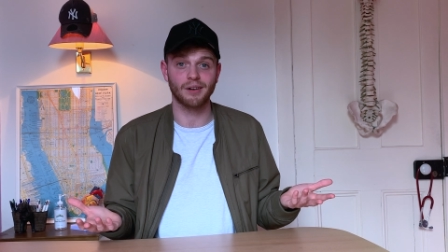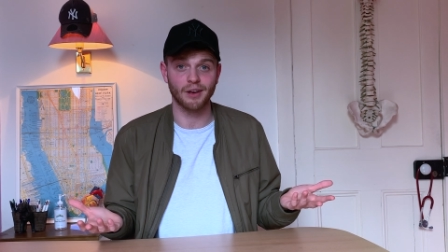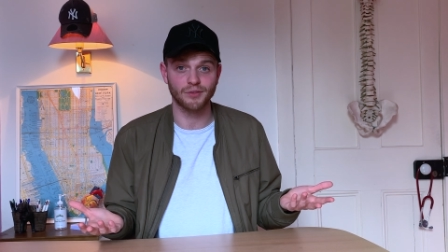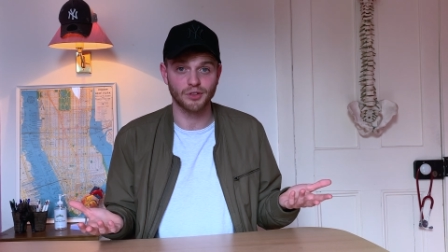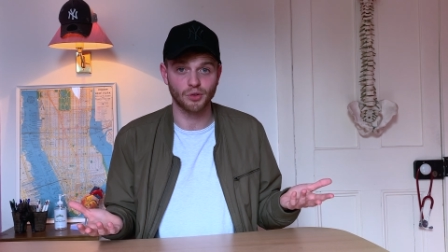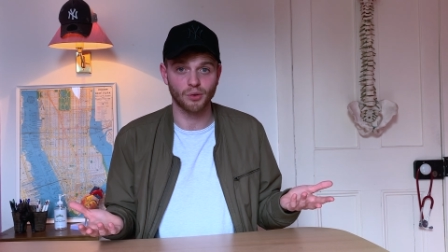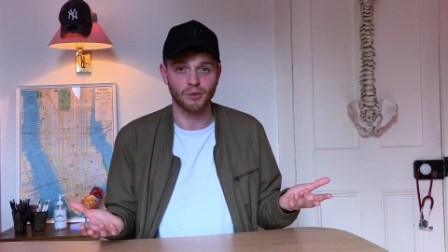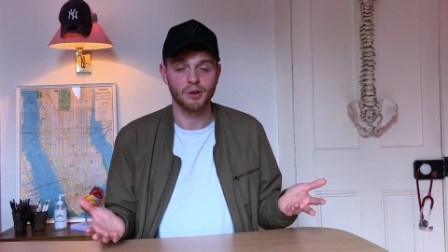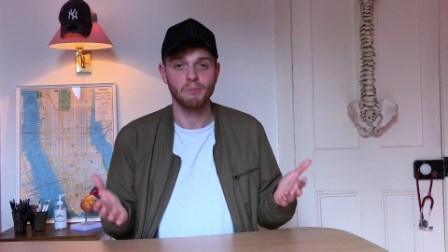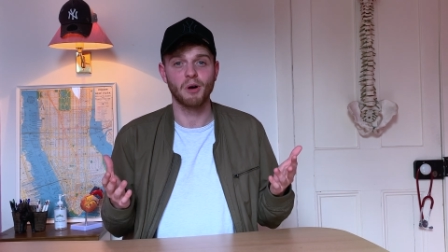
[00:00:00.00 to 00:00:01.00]
gloves at all.
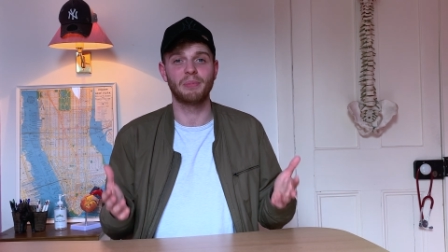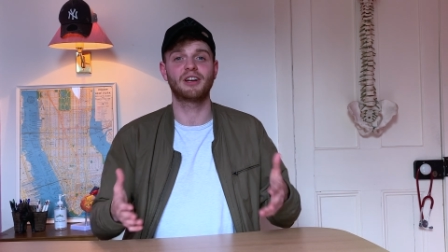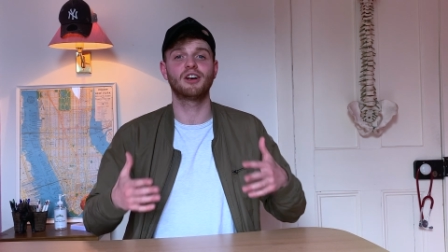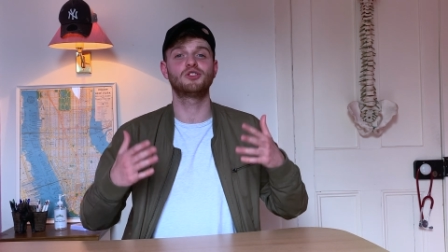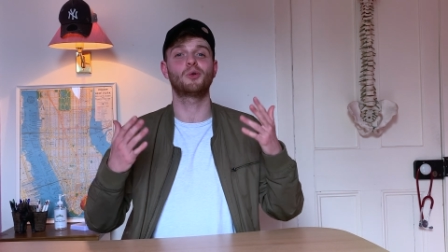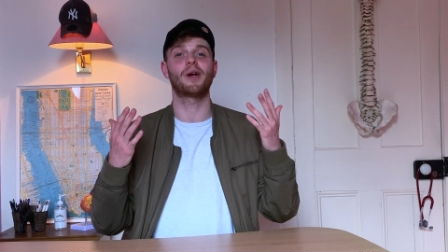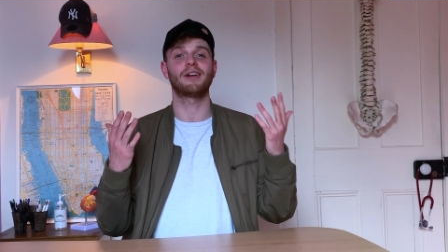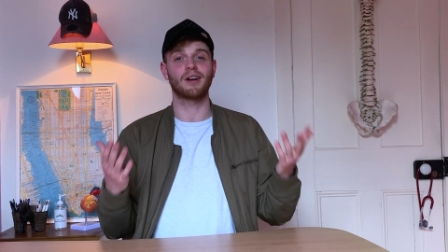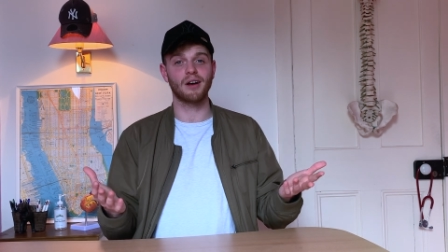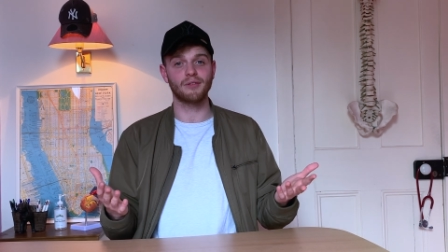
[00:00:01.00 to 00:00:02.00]
But because you're wearing
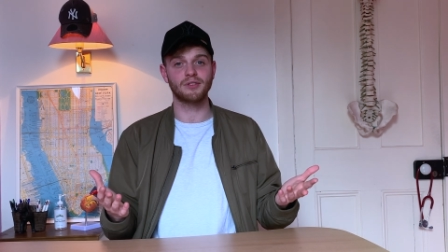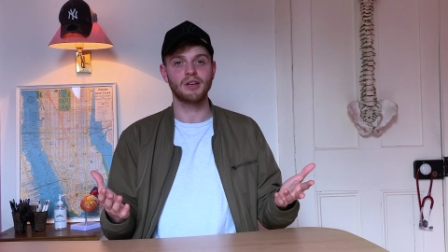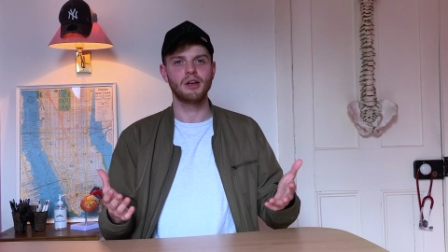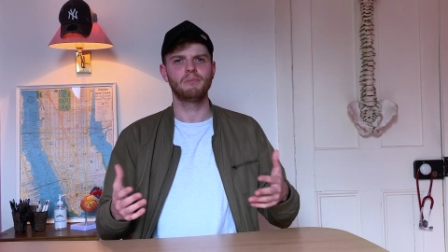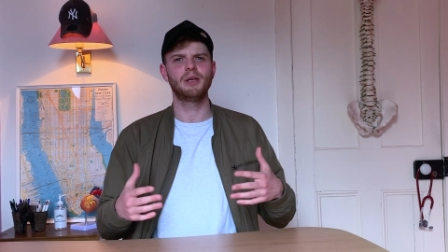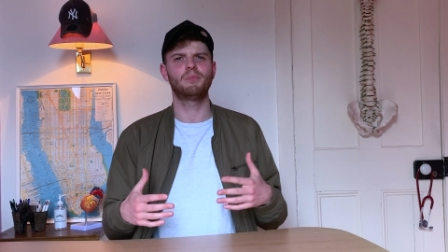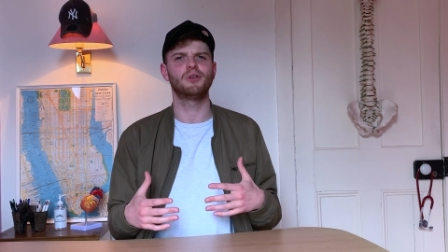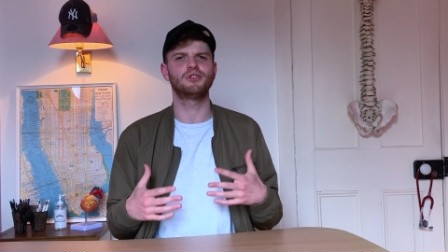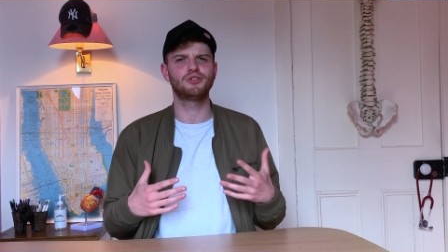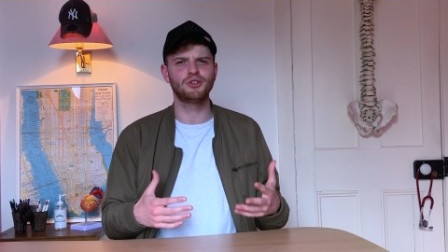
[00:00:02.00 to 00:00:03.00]
gloves, people
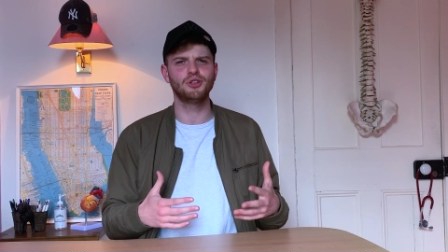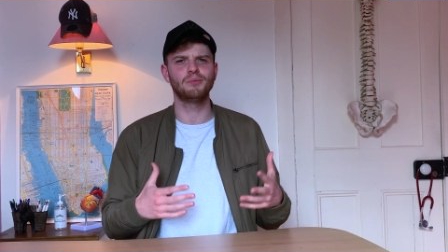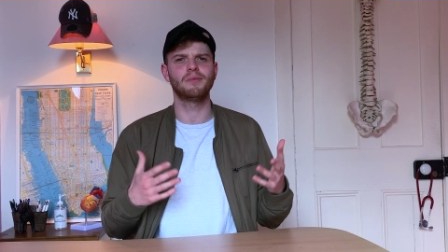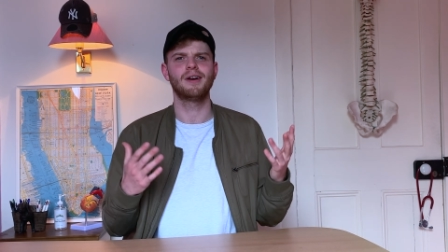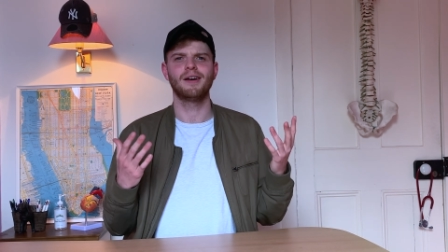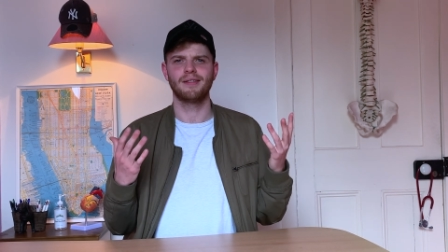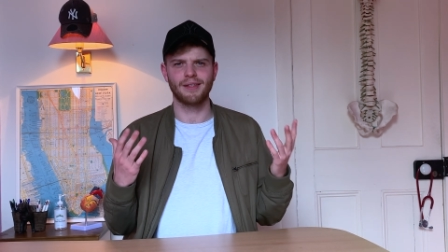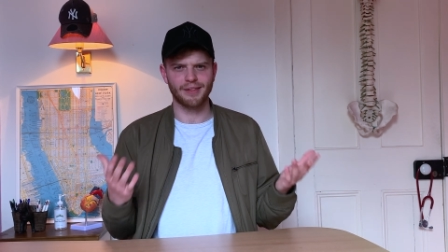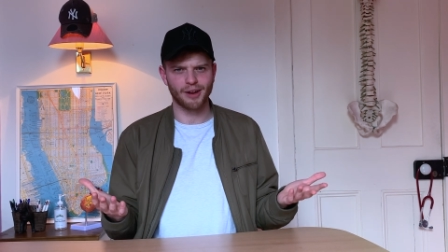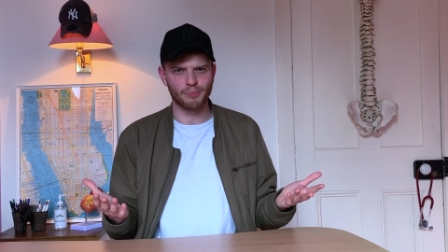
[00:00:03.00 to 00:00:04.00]
assume that
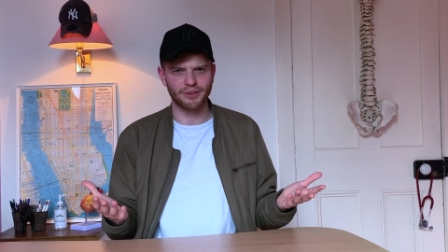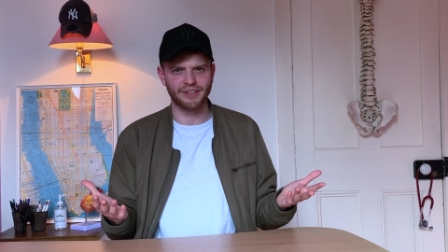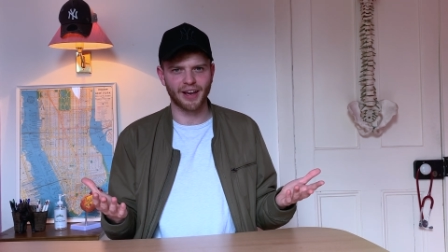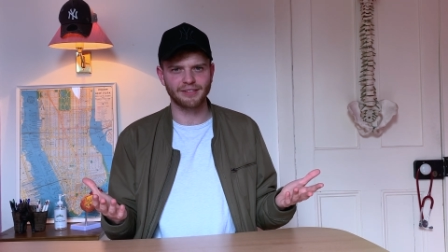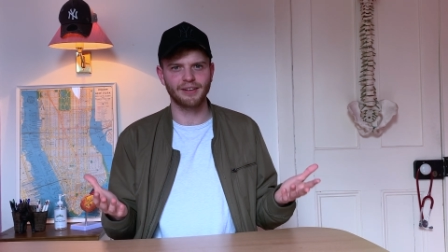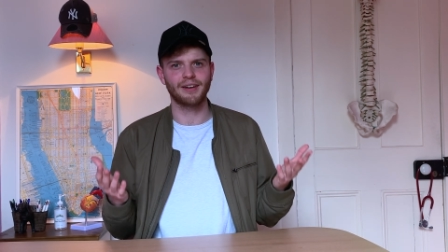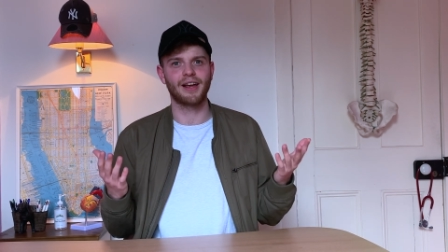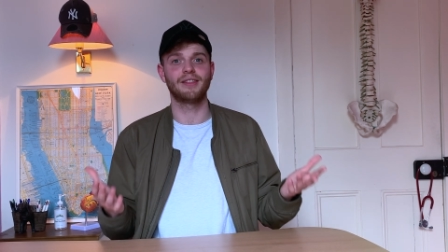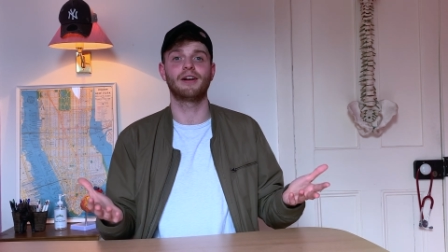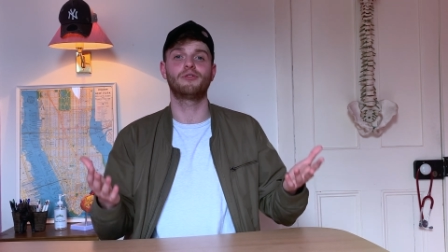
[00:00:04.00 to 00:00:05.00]
they are protected and
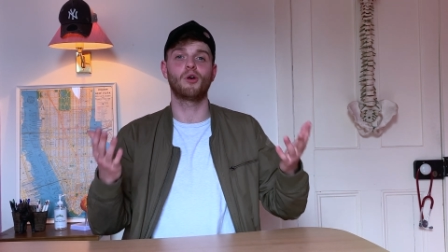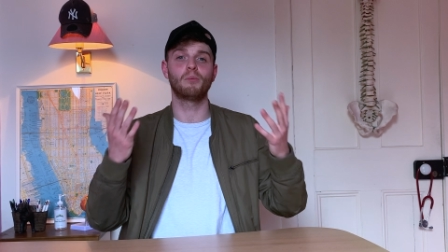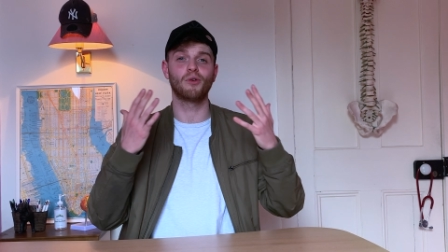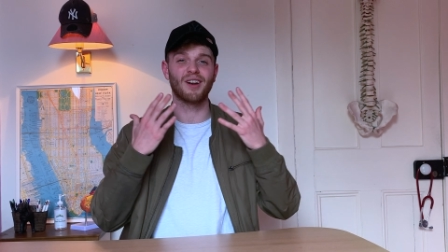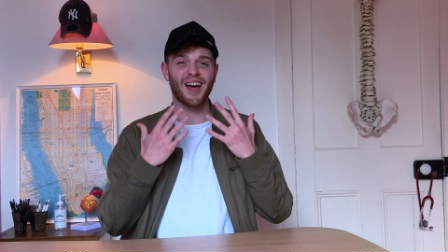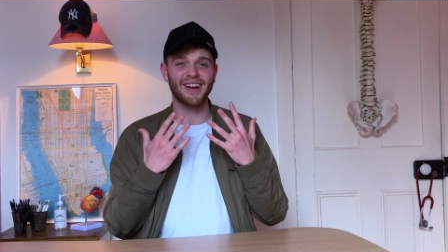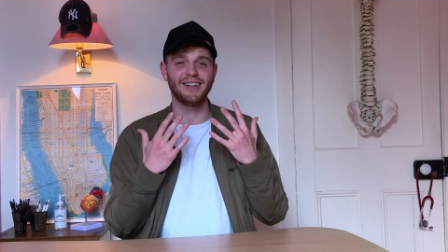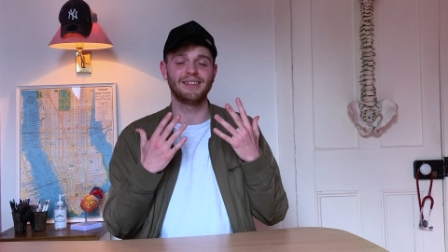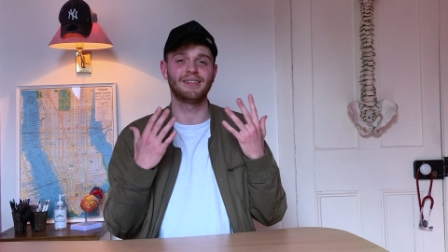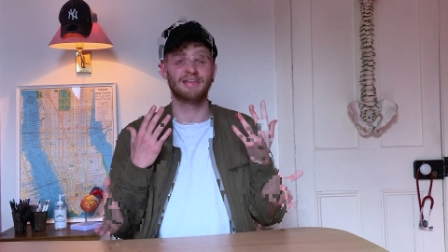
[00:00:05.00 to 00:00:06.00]
therefore are more likely
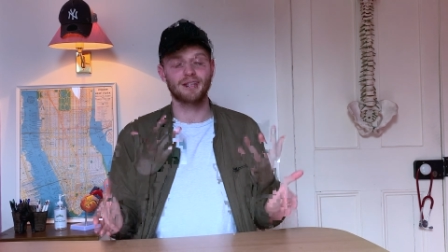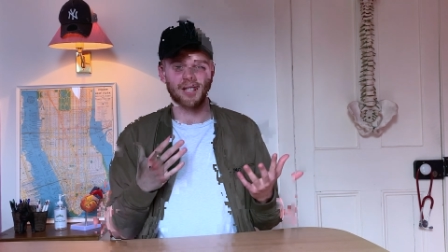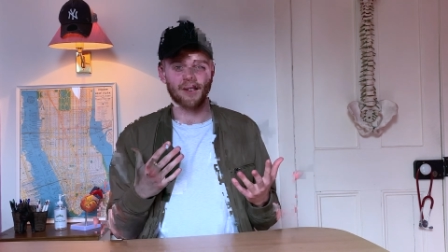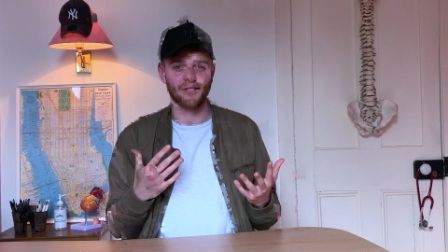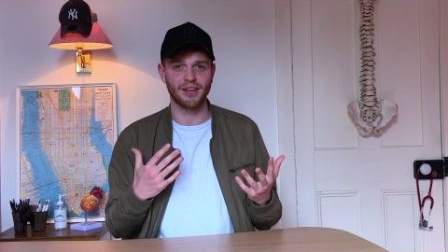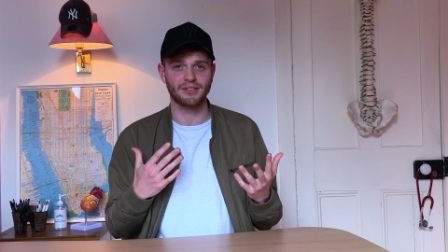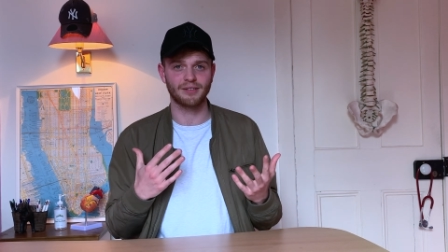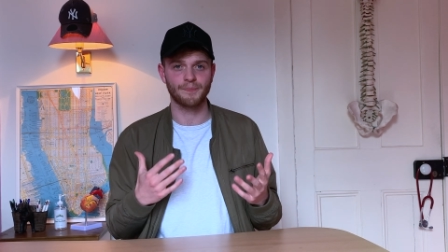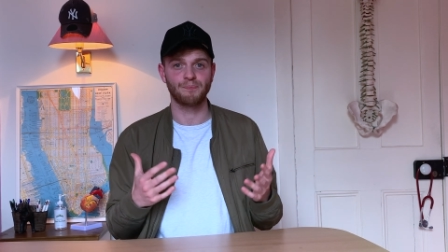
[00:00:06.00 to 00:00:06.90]
to touch their face.